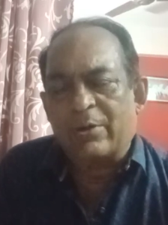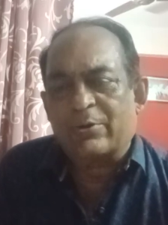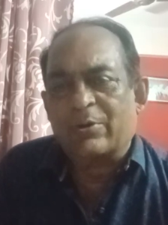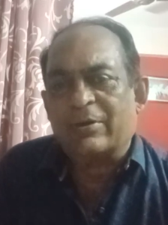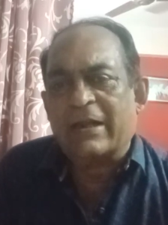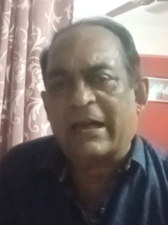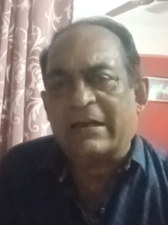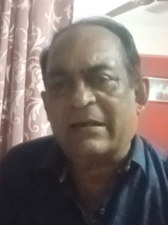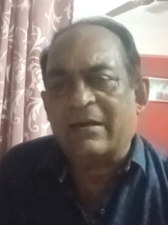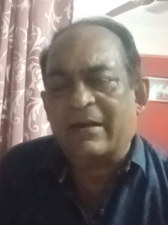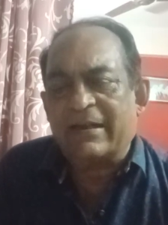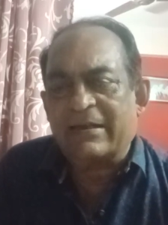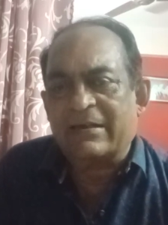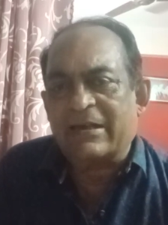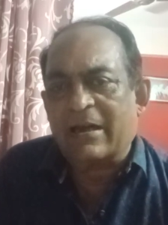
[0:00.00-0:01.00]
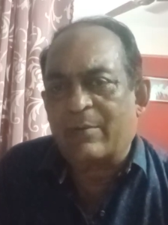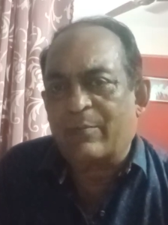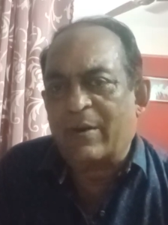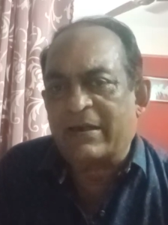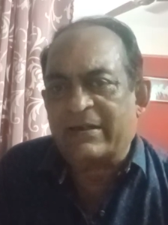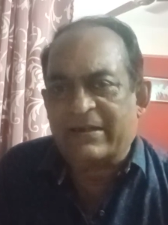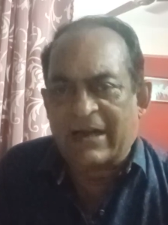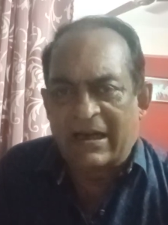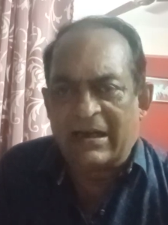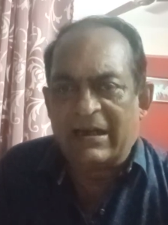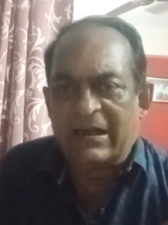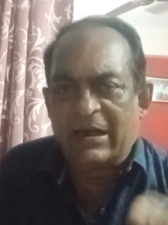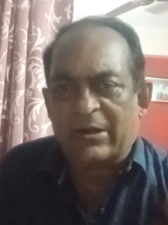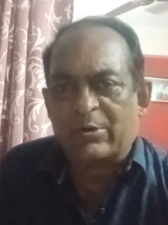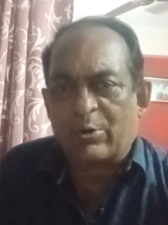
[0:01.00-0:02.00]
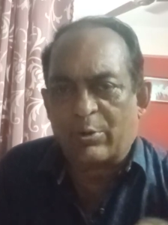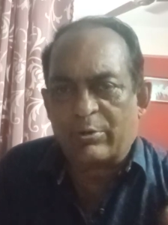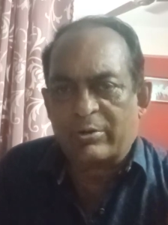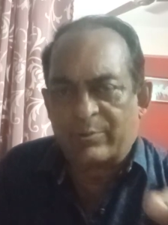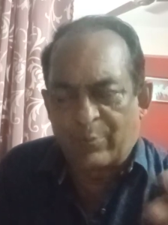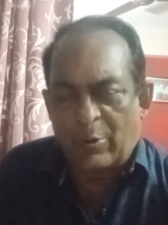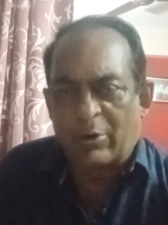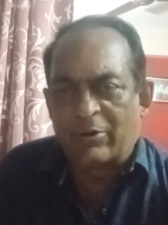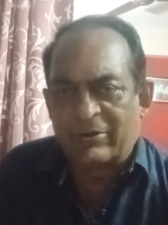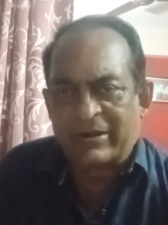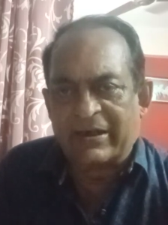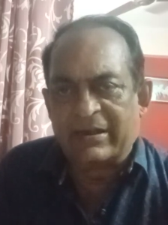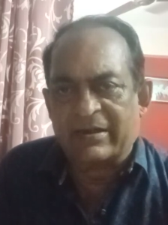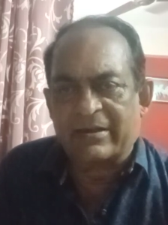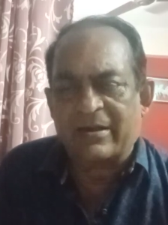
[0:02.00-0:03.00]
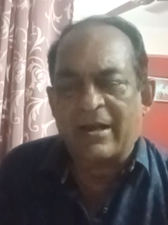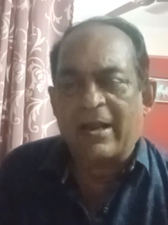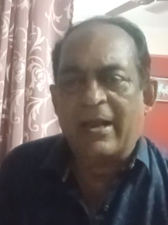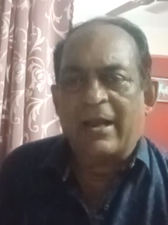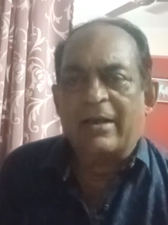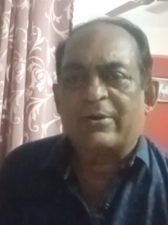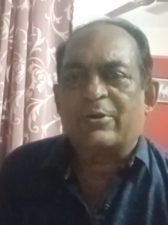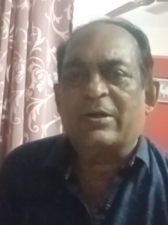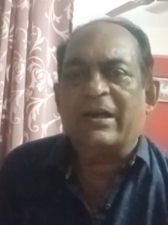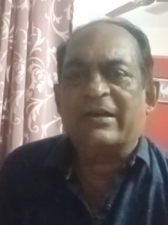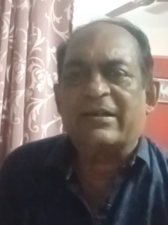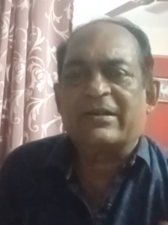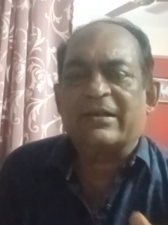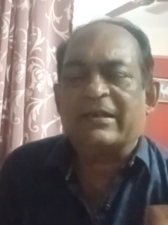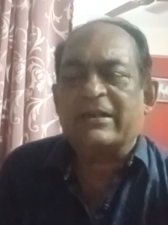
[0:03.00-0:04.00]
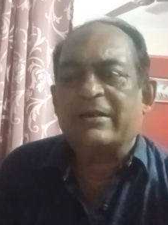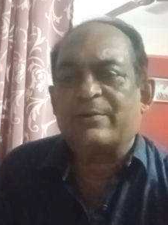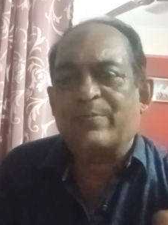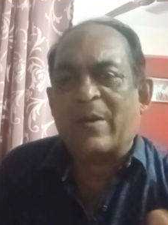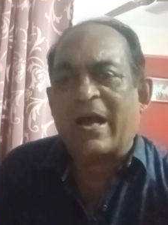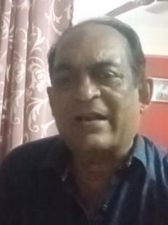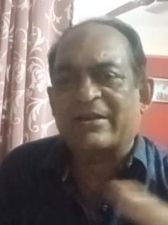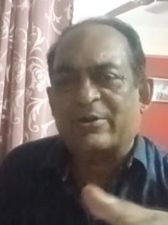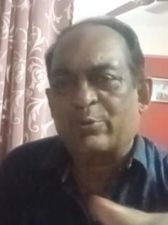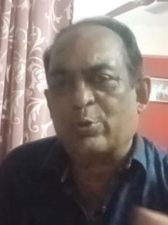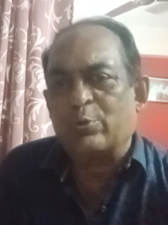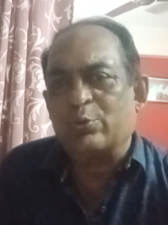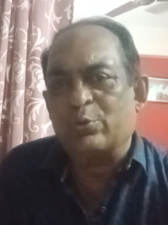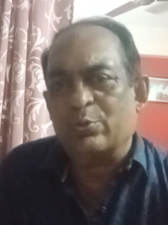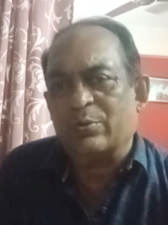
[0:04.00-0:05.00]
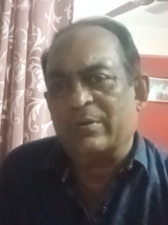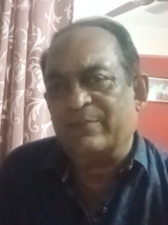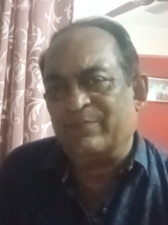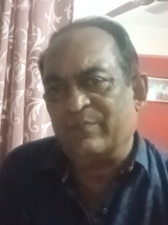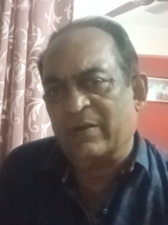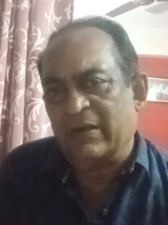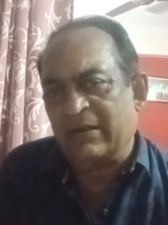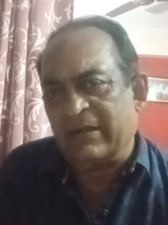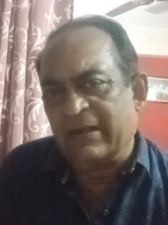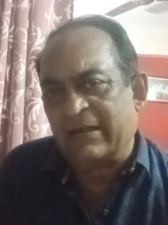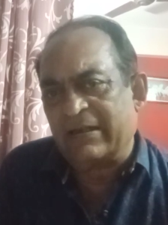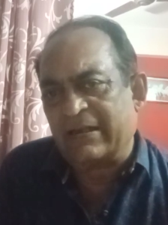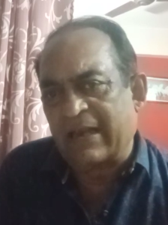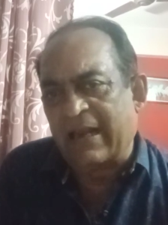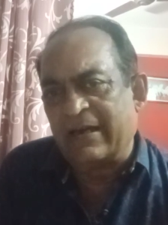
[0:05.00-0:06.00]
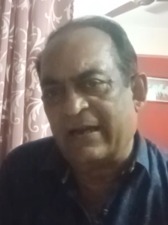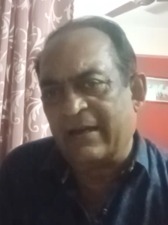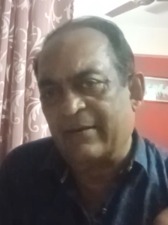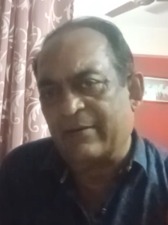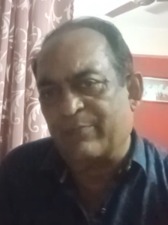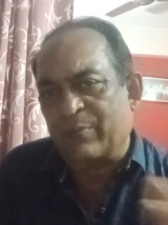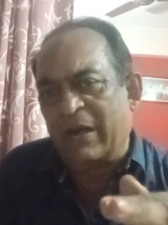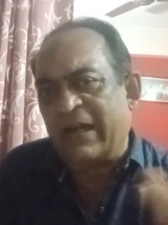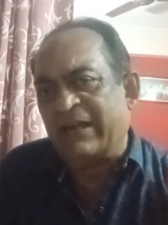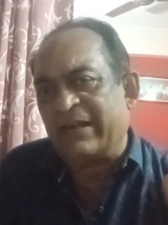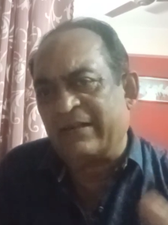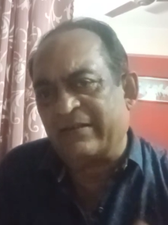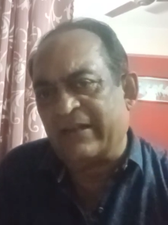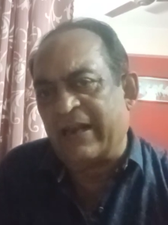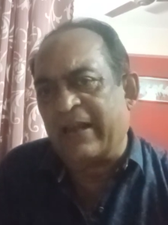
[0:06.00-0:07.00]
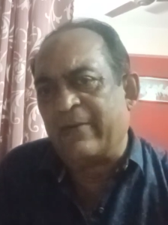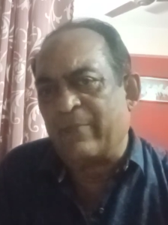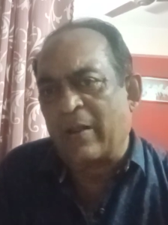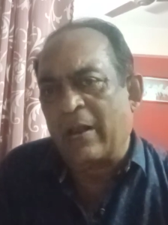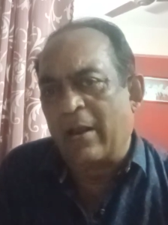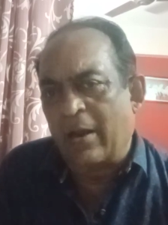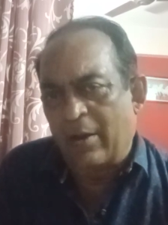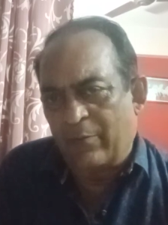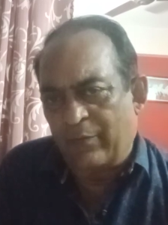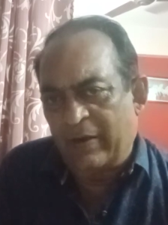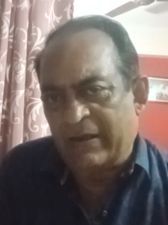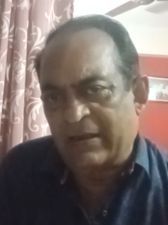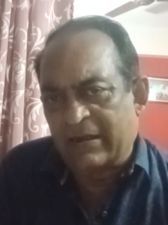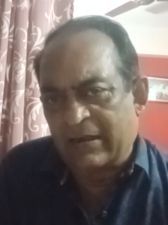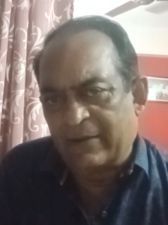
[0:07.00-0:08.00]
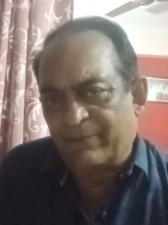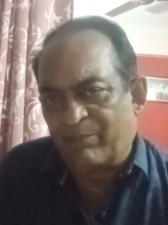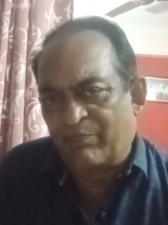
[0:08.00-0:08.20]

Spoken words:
So that is done by gel electrosporosis. So electricity is passed through this, and a plate is there with